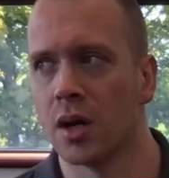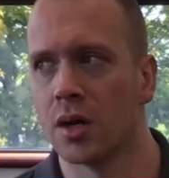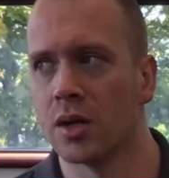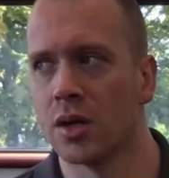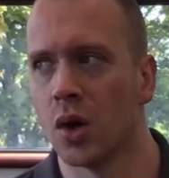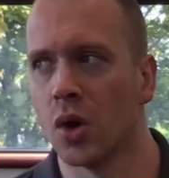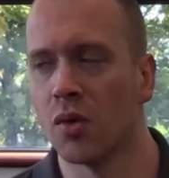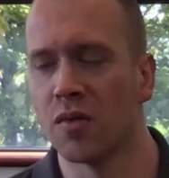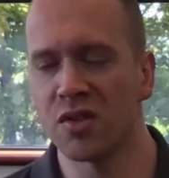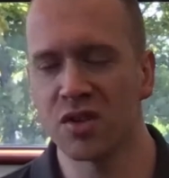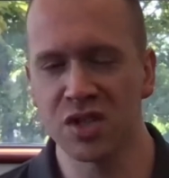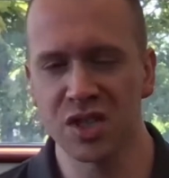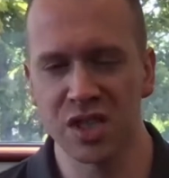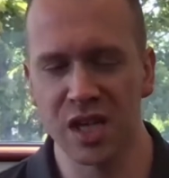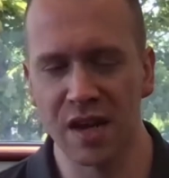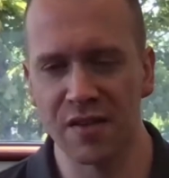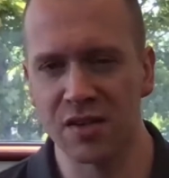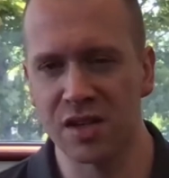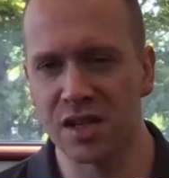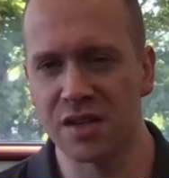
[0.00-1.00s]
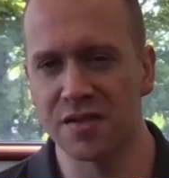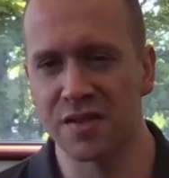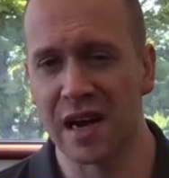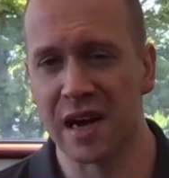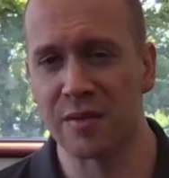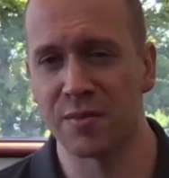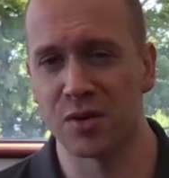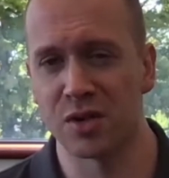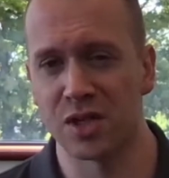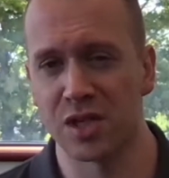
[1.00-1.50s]
over
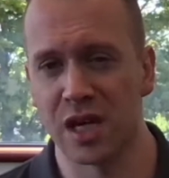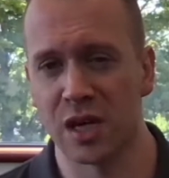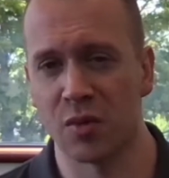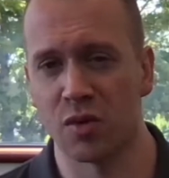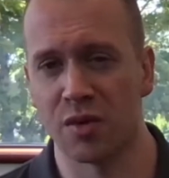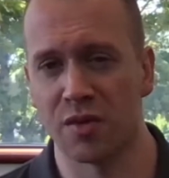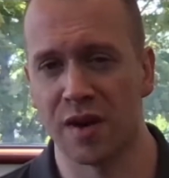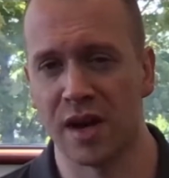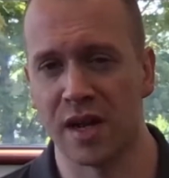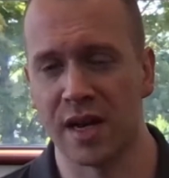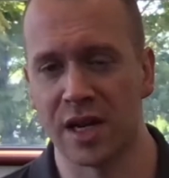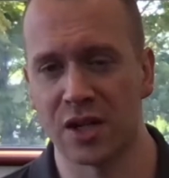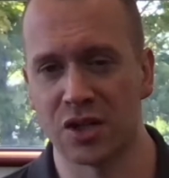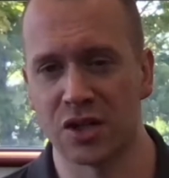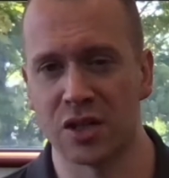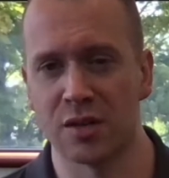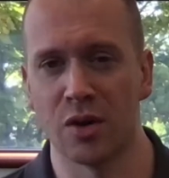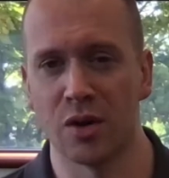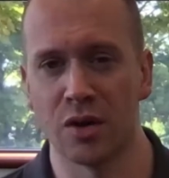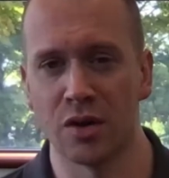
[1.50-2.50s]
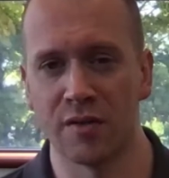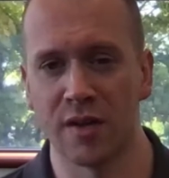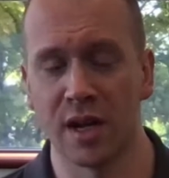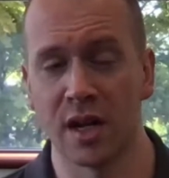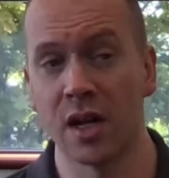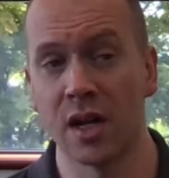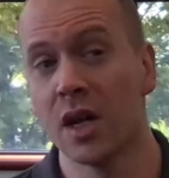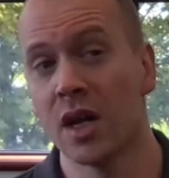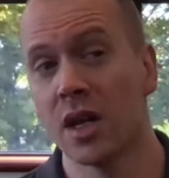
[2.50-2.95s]
75% were financially motivated.